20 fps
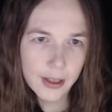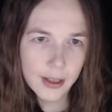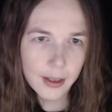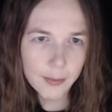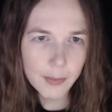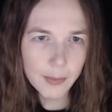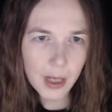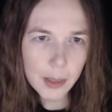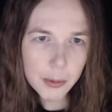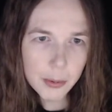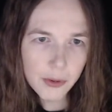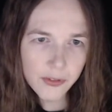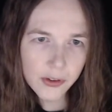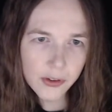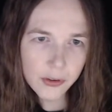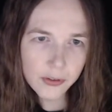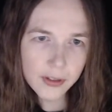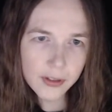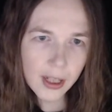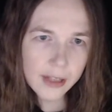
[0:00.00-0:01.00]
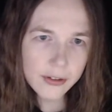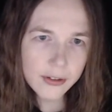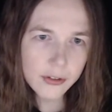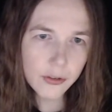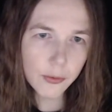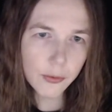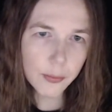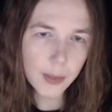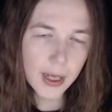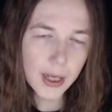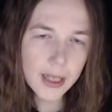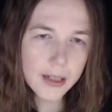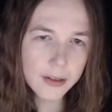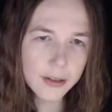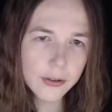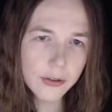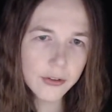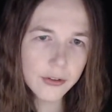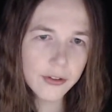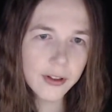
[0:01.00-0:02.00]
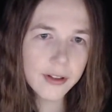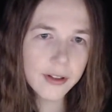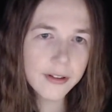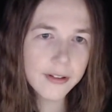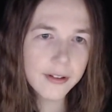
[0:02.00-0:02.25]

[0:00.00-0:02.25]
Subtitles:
Maybe a few slices of bacon or such?"